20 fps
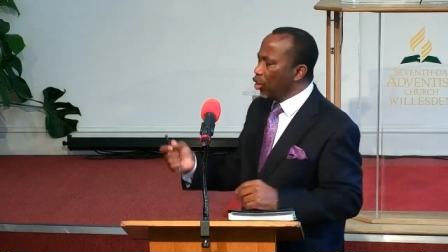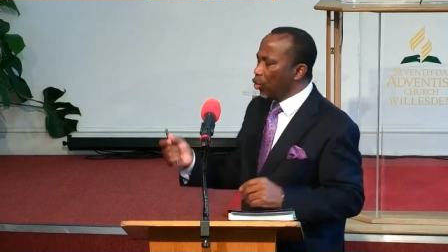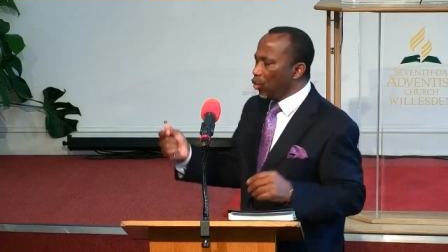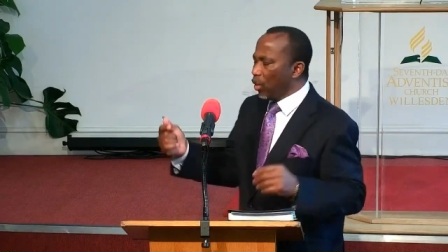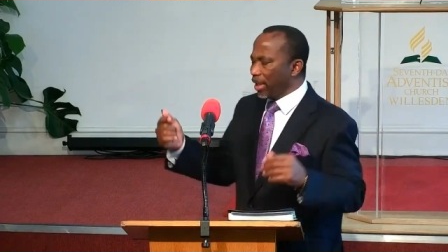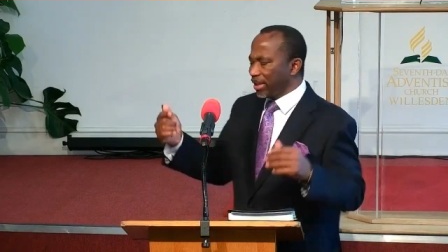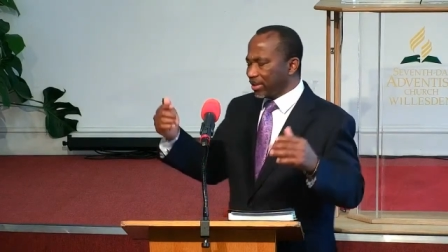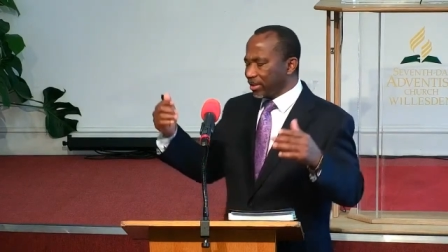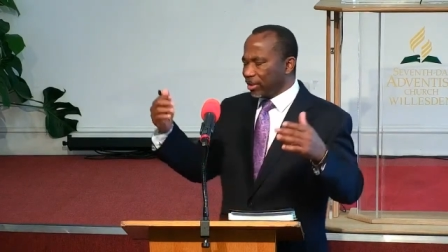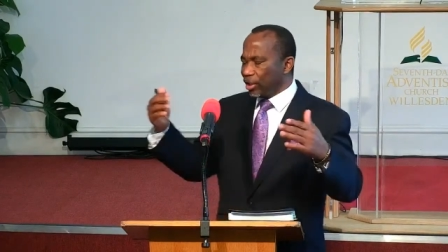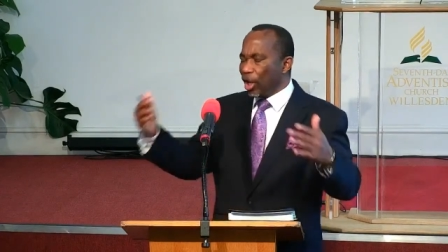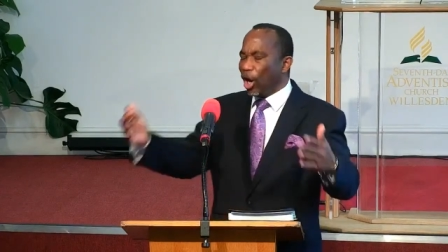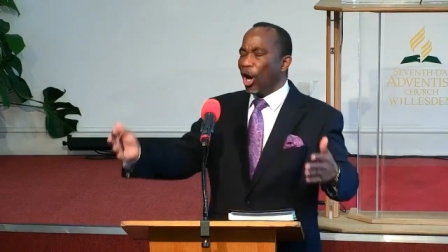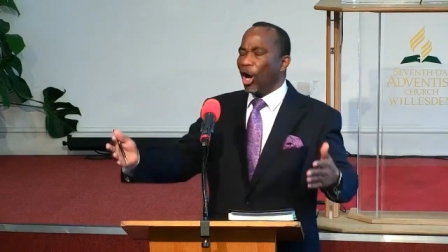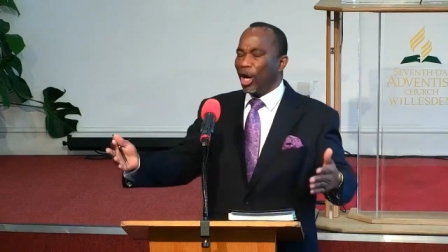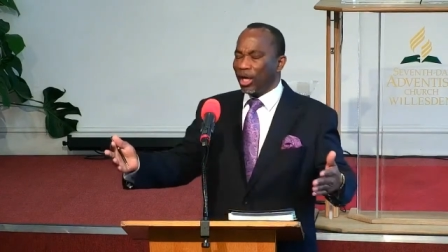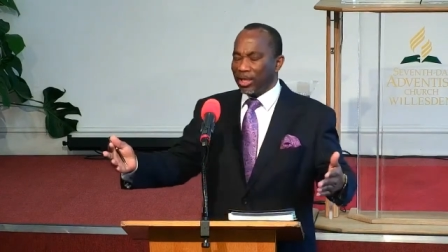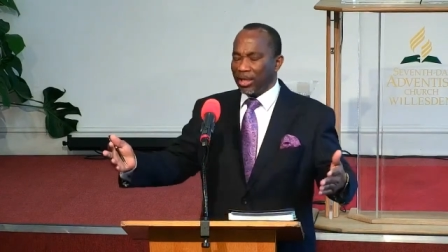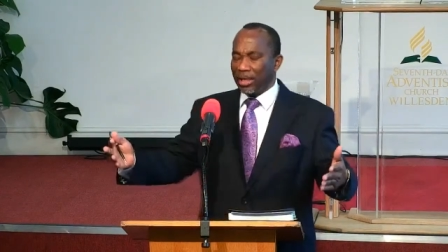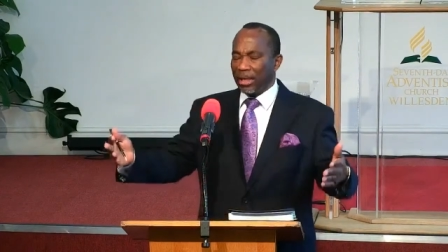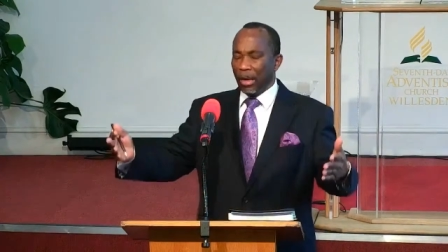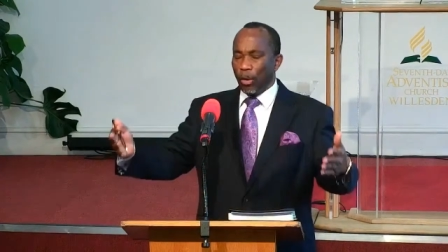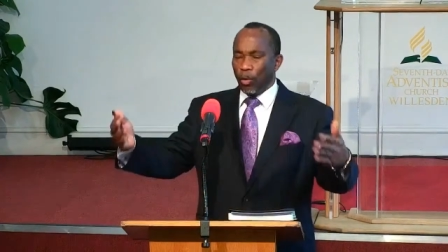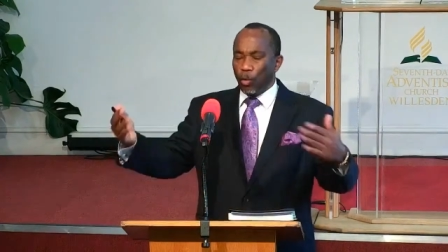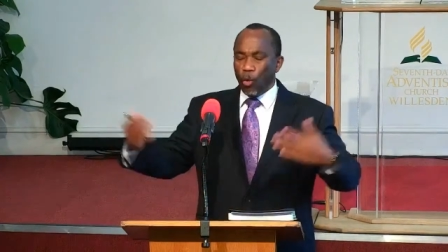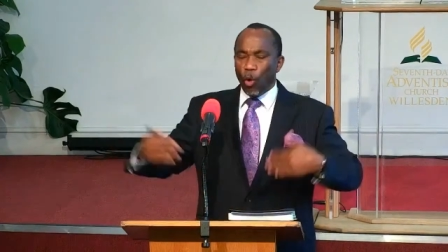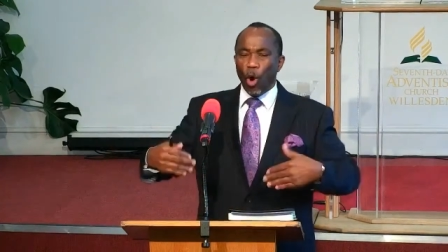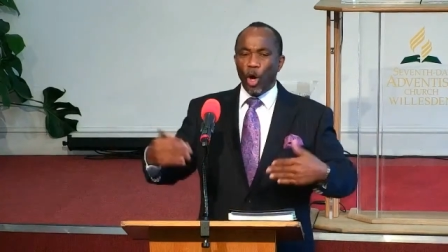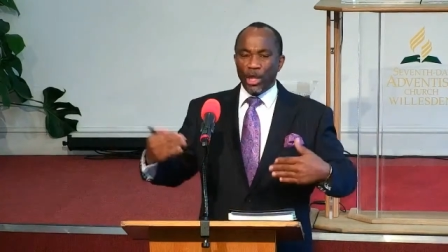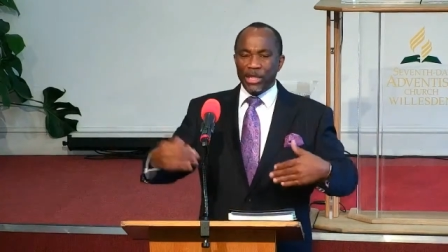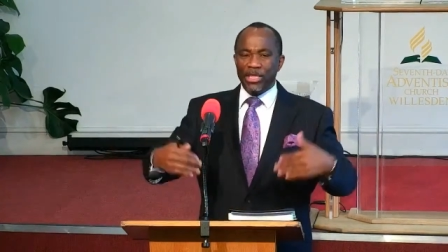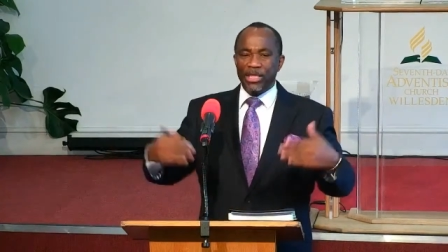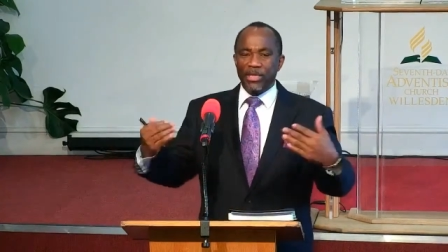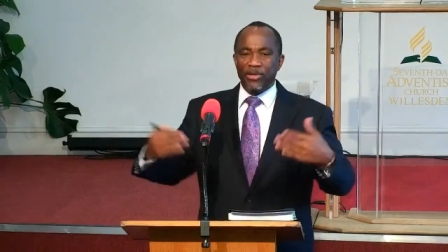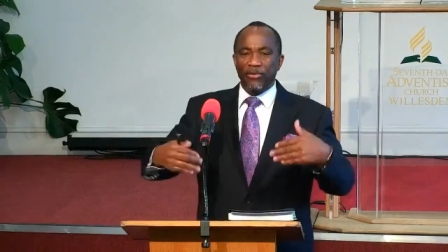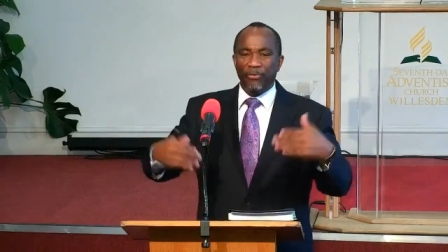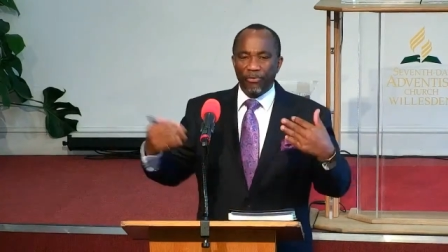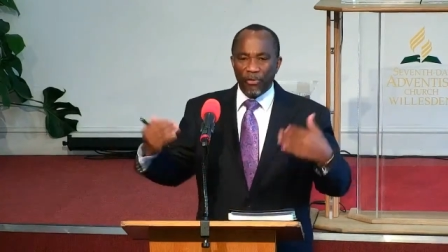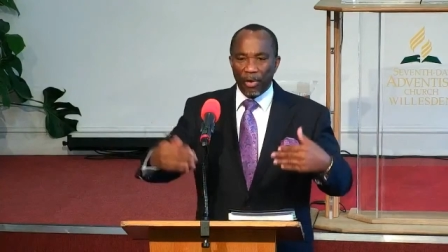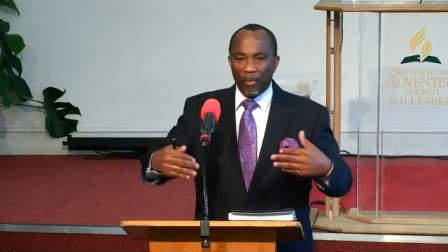what God
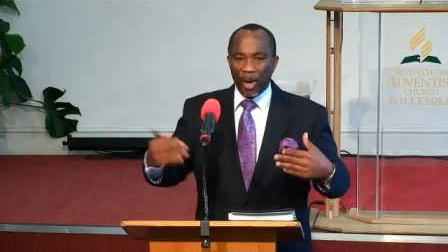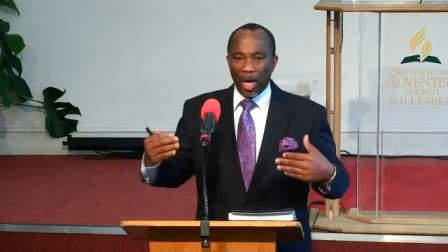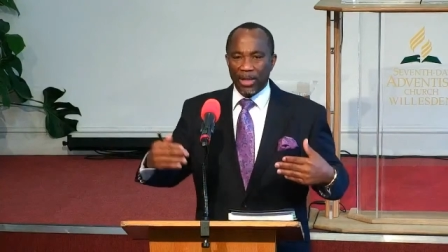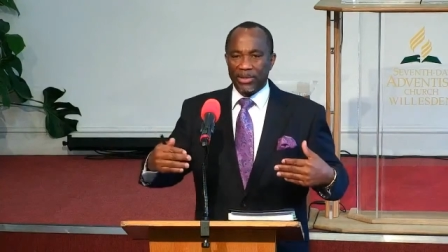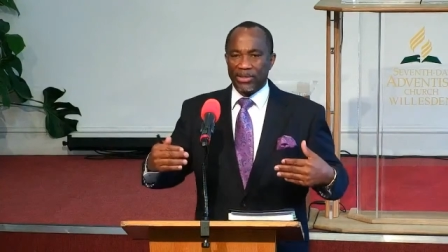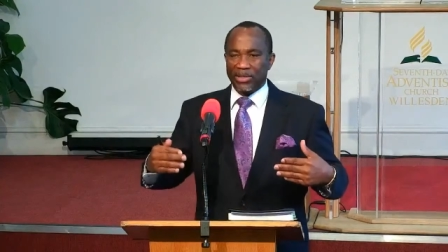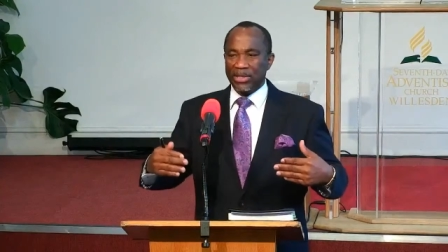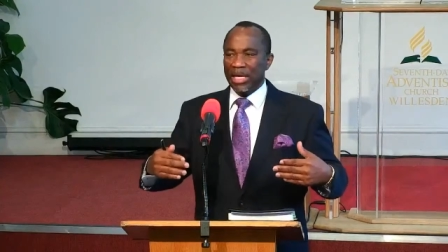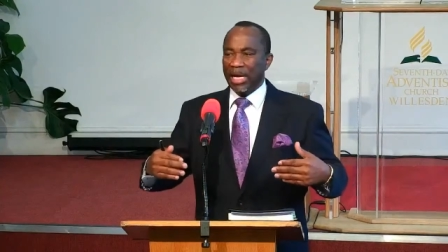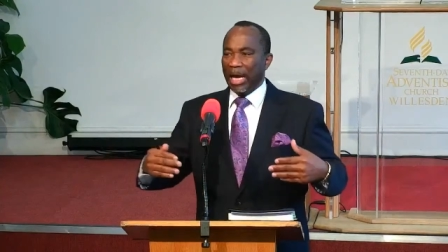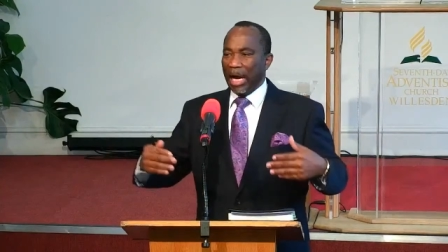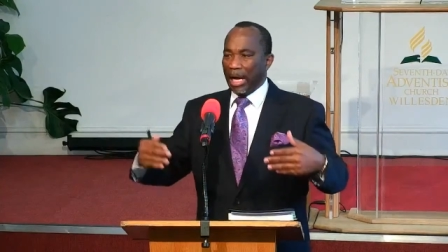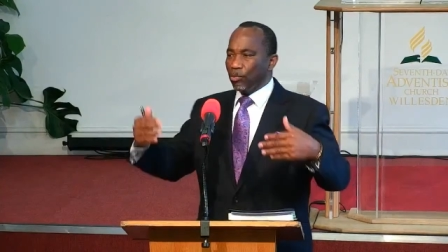wants from us